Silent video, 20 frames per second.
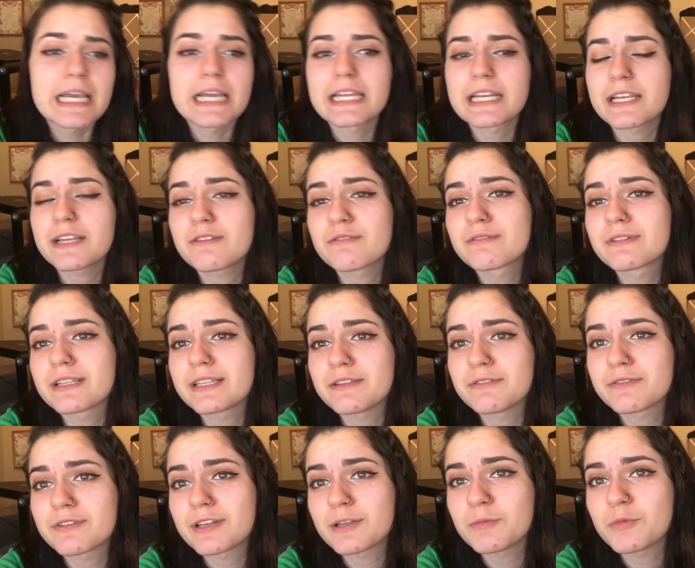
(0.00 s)
And I had a really
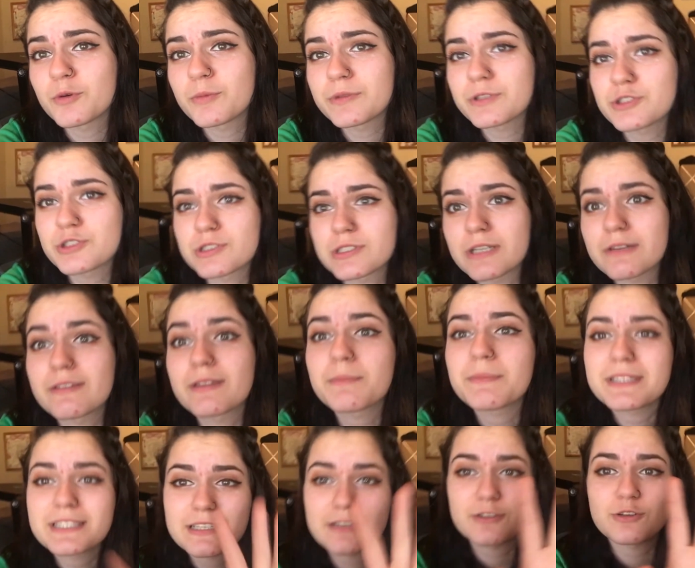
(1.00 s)
funny moment just now. Let
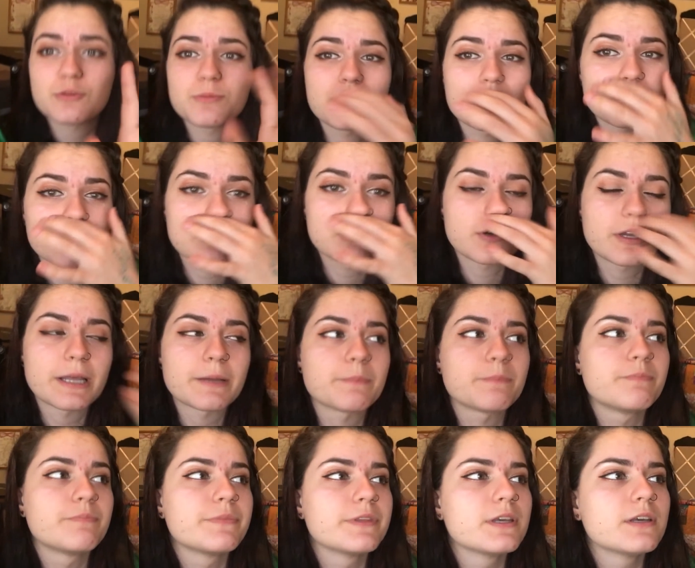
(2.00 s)
me tell you about it.
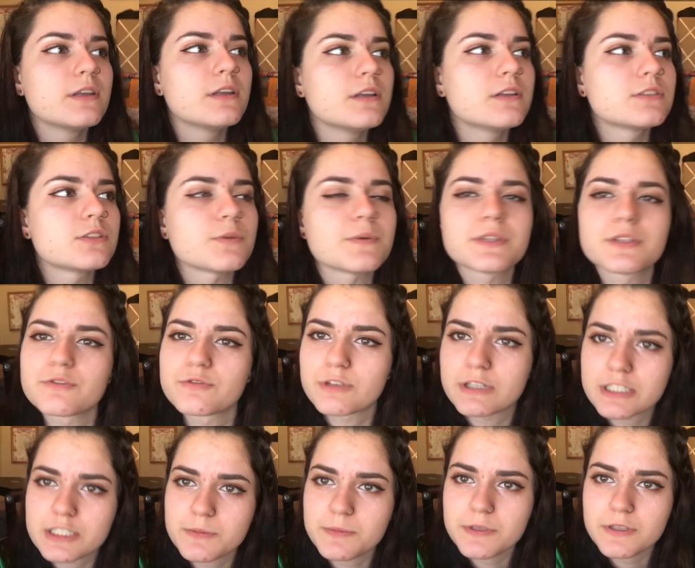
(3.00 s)
So in the
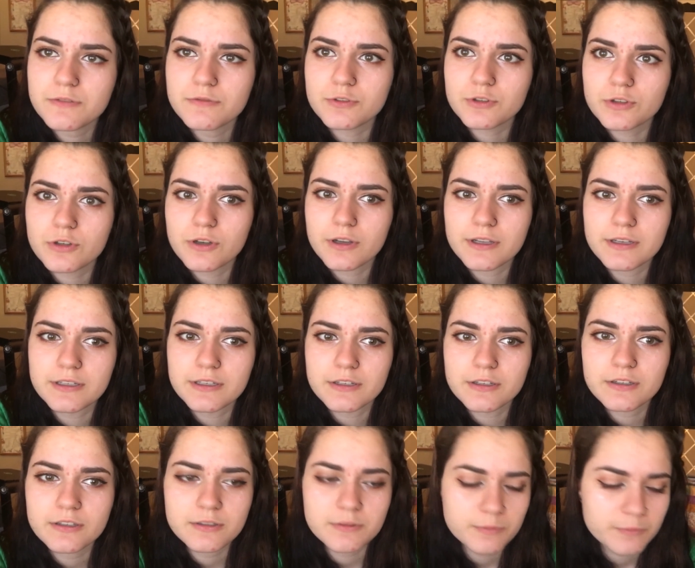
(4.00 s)
recipe for cooking
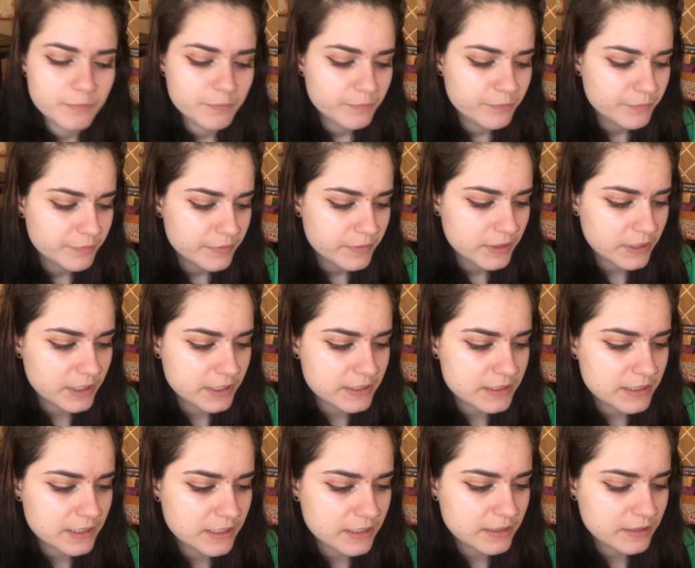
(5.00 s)
dinner, it
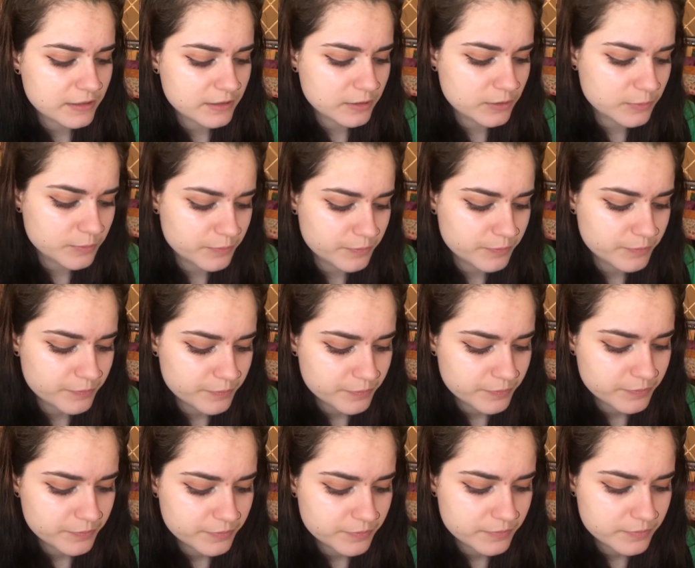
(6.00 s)
said, um,
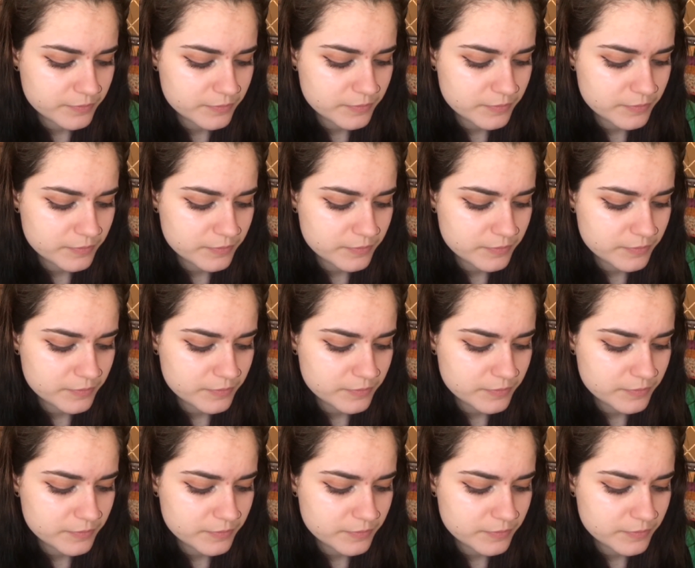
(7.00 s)
I